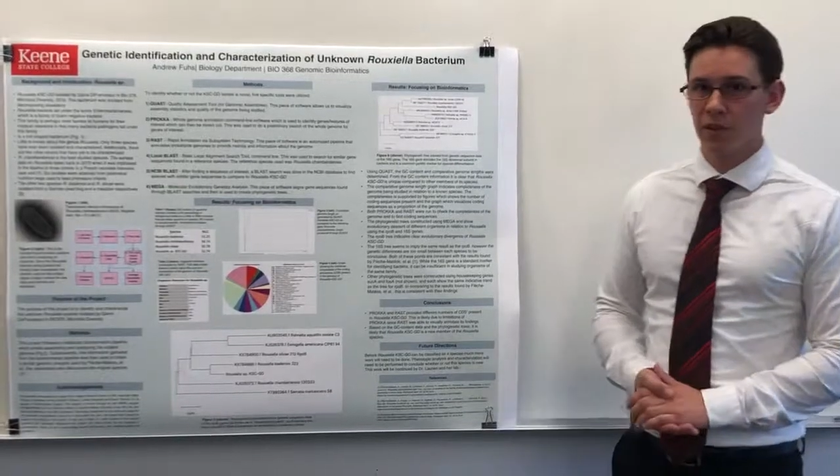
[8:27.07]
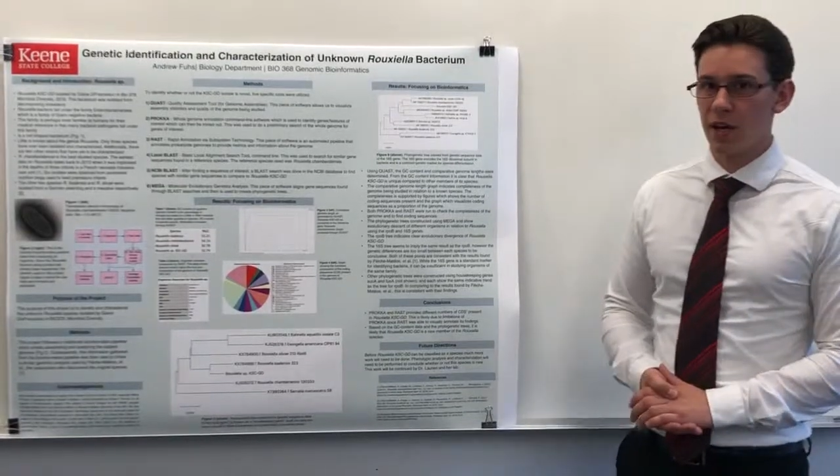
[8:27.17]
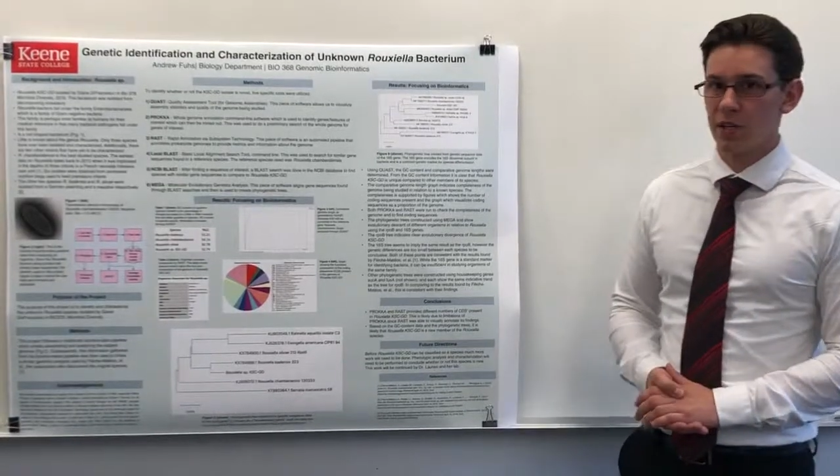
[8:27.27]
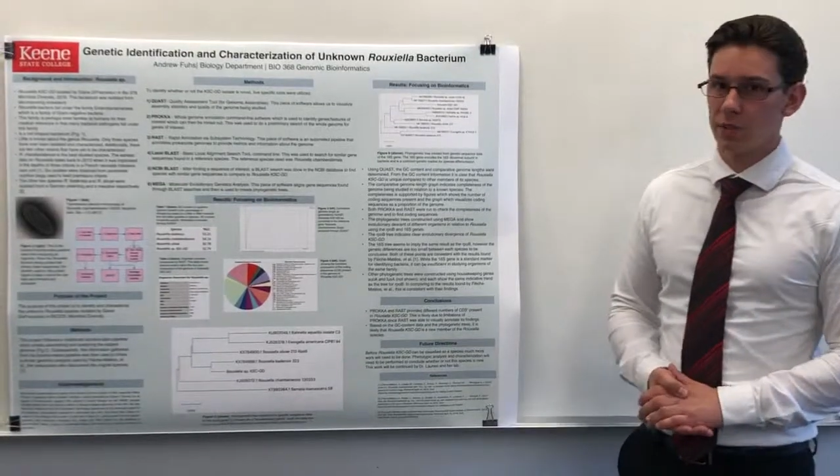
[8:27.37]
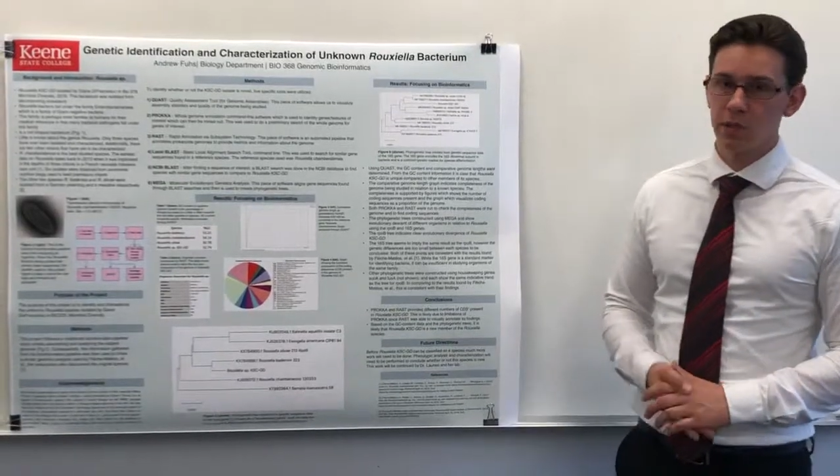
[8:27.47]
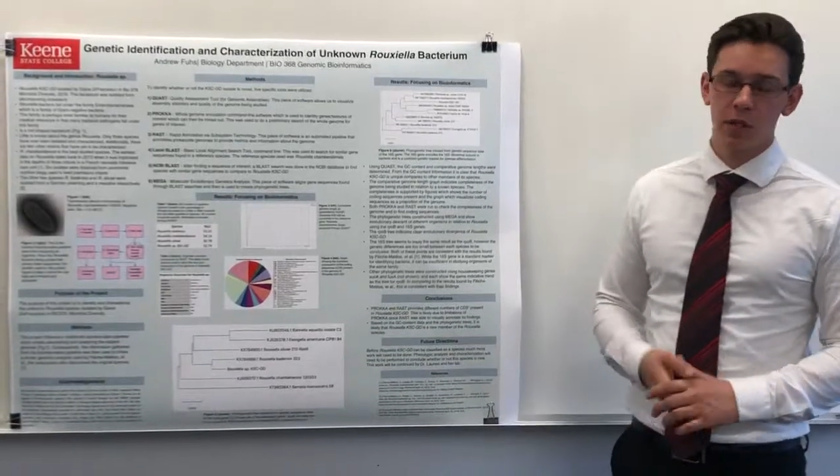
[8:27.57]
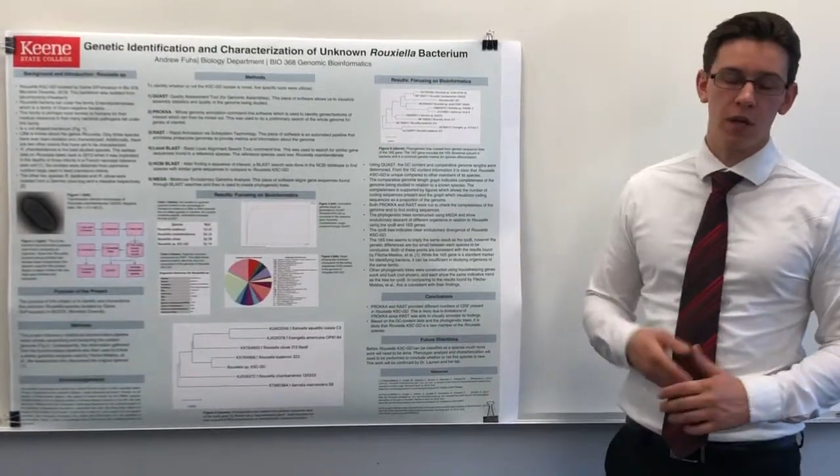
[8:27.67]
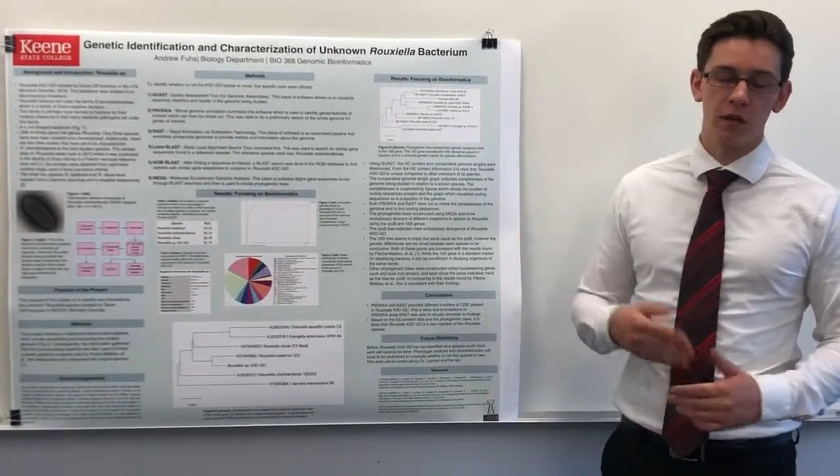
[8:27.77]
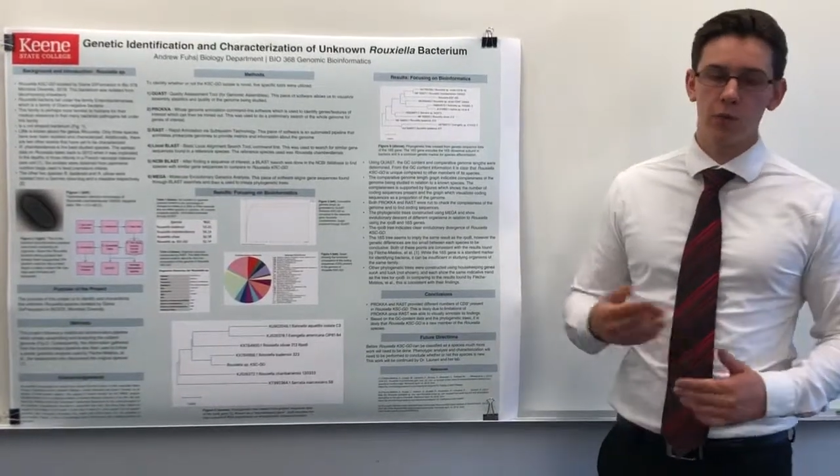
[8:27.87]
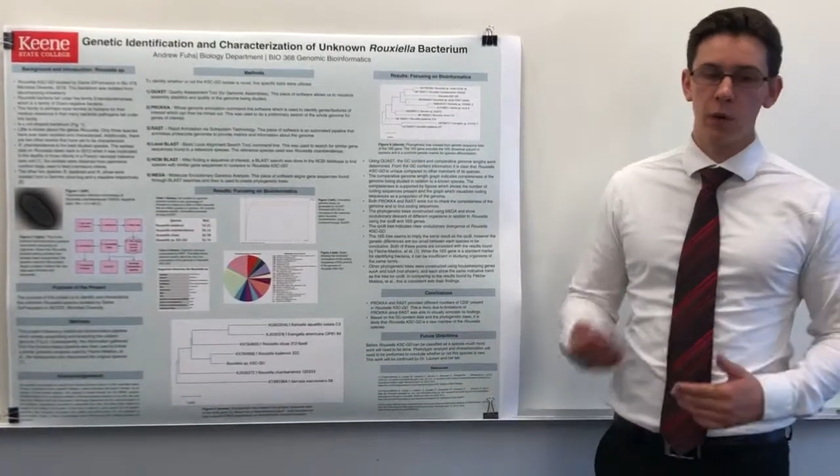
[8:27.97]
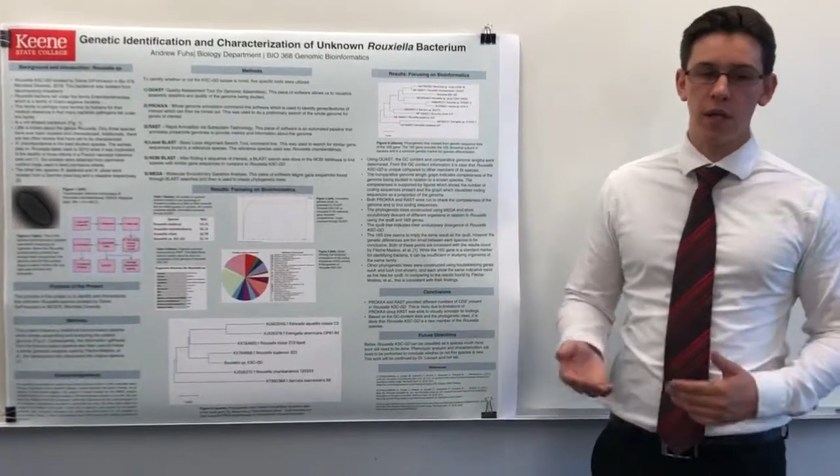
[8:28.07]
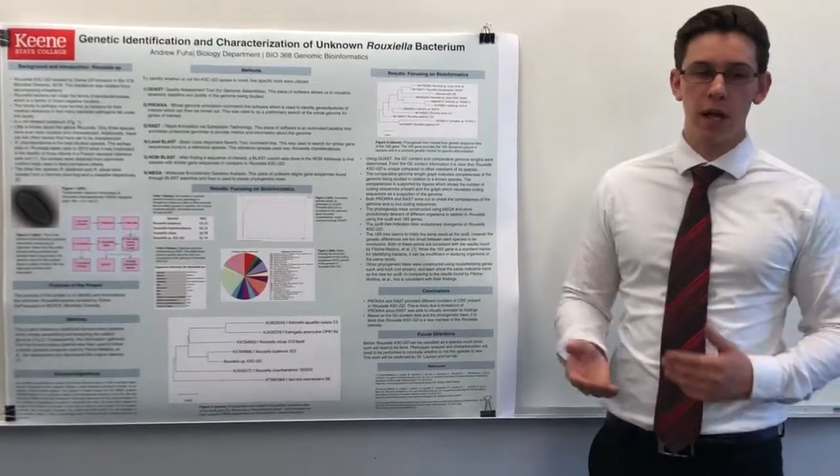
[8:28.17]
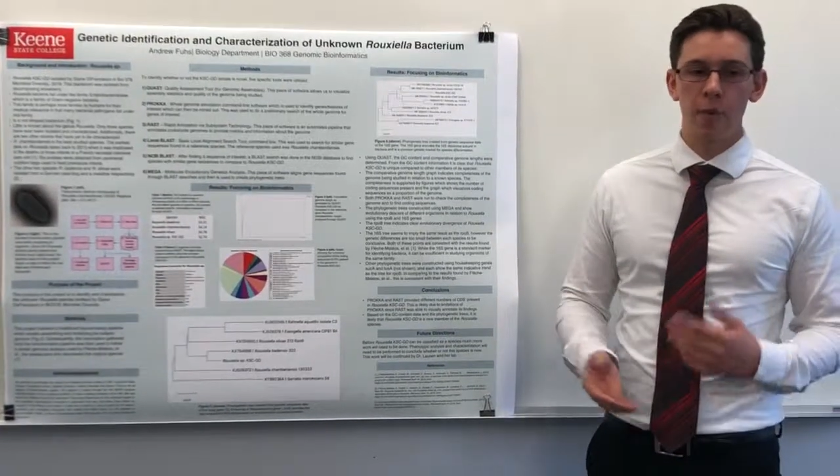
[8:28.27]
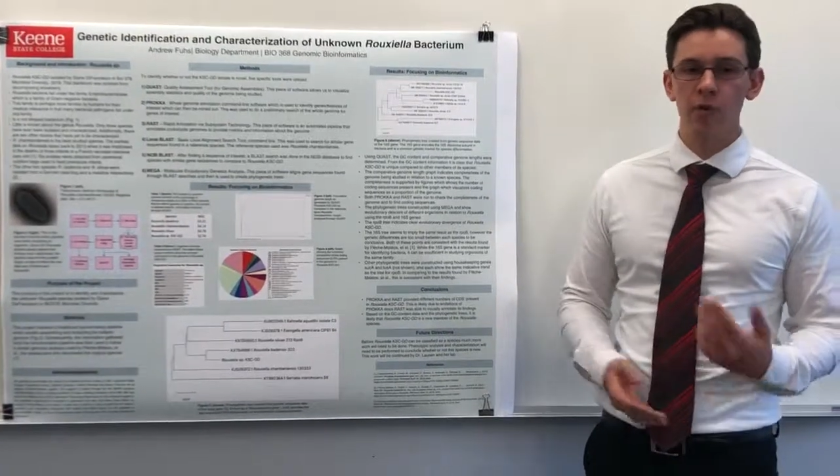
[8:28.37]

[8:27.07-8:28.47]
There has to be a lot of wet lab